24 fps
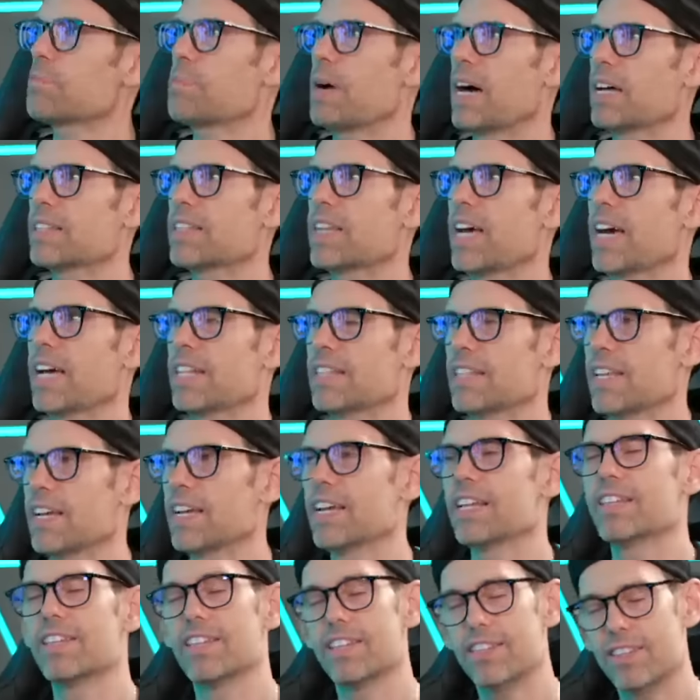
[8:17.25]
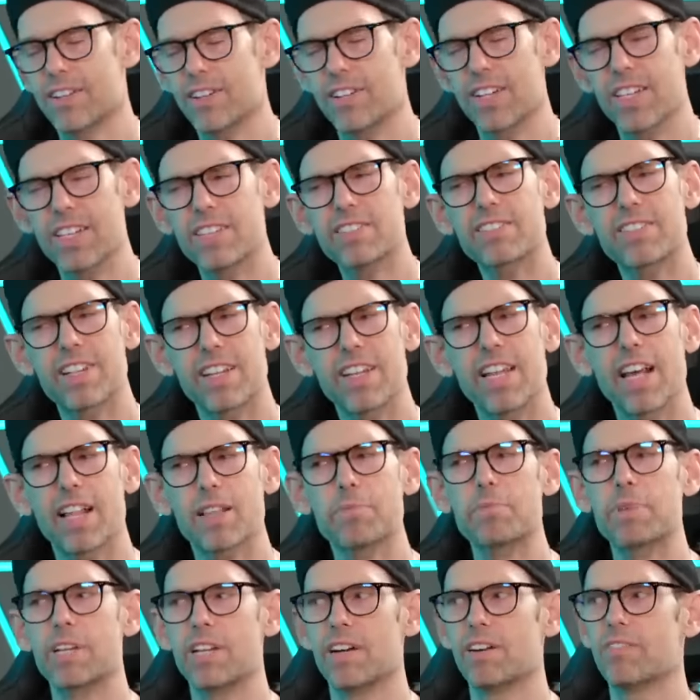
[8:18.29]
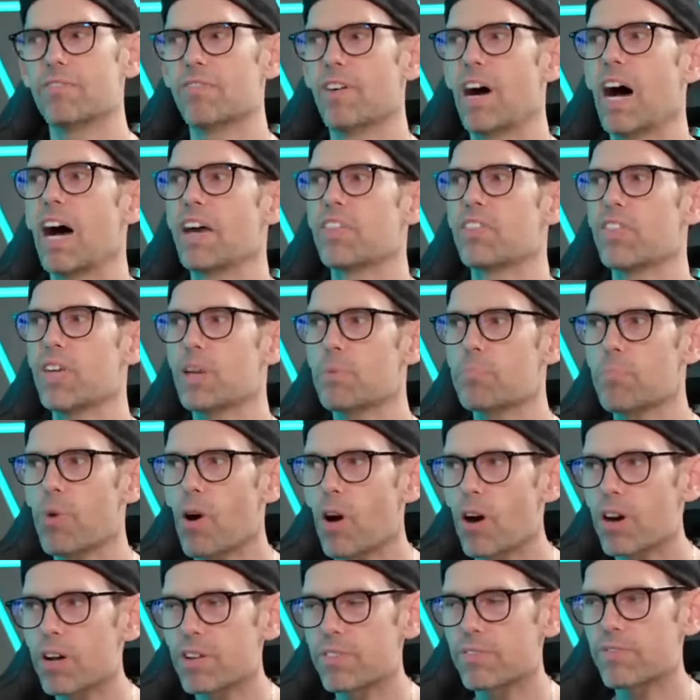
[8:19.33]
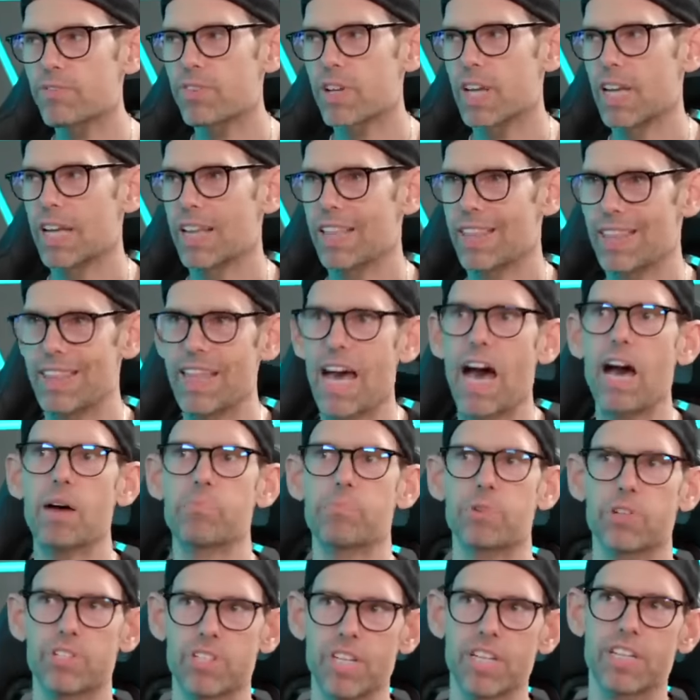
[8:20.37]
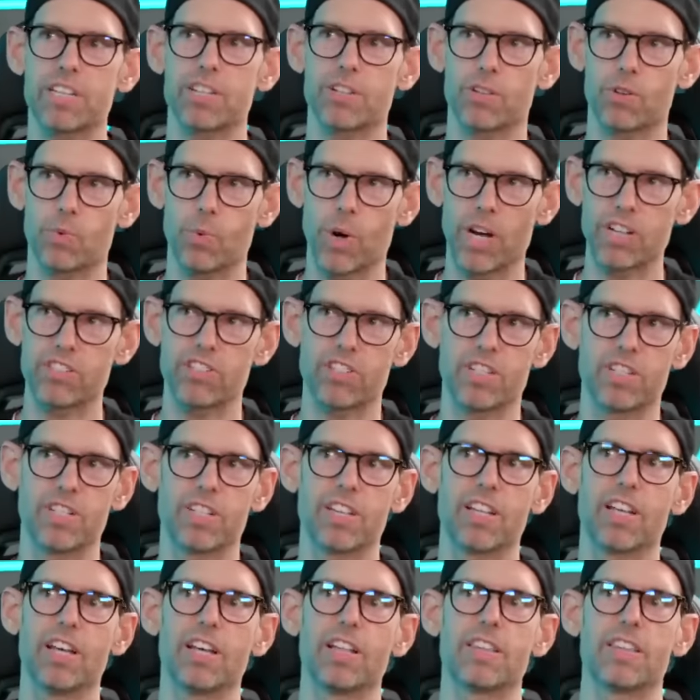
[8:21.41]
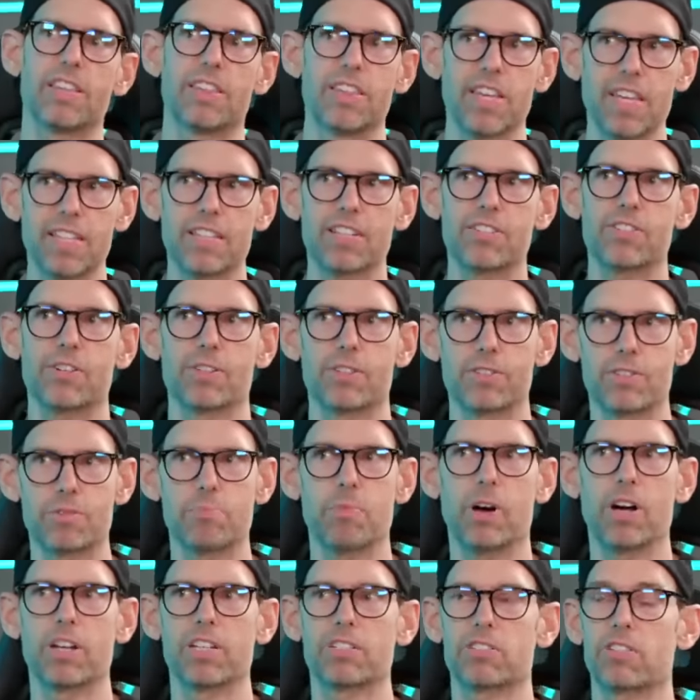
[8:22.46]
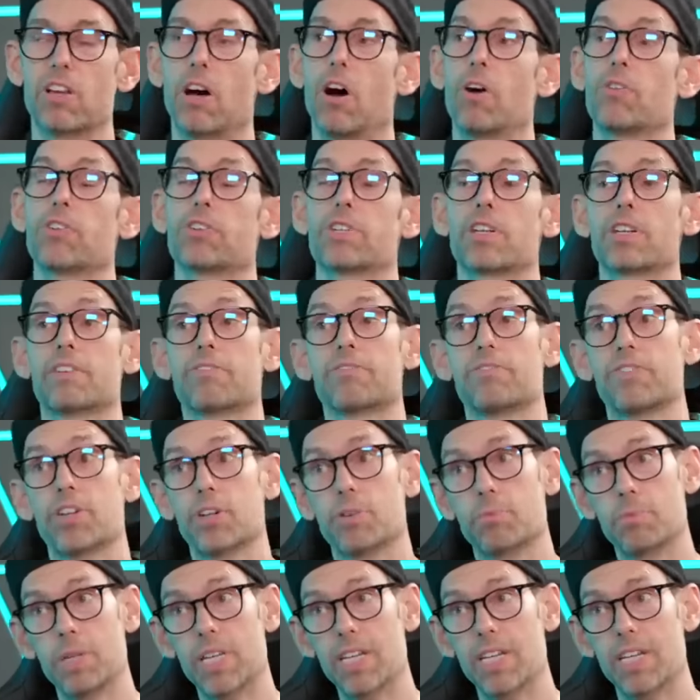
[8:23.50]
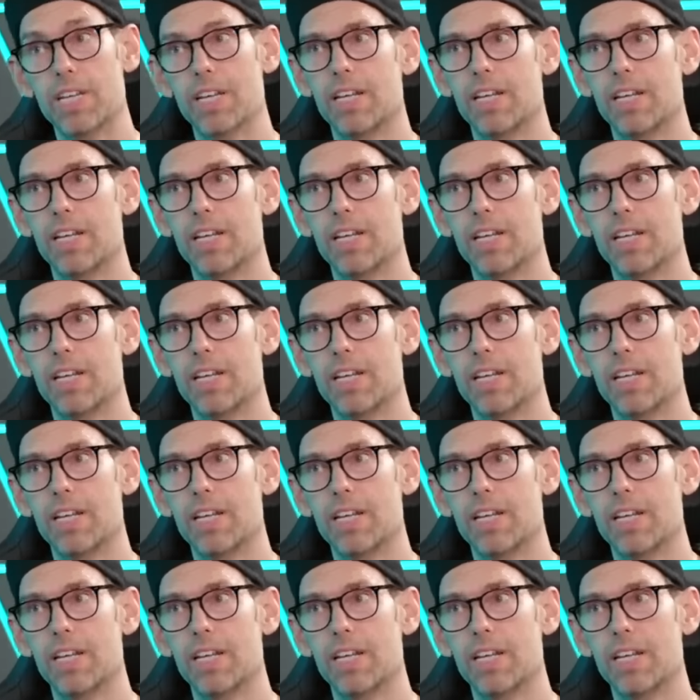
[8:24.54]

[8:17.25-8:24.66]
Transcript: about that, that, and there is an element of, I think part of that particular question, the thing that turns them on is, oh, they're gonna fear me?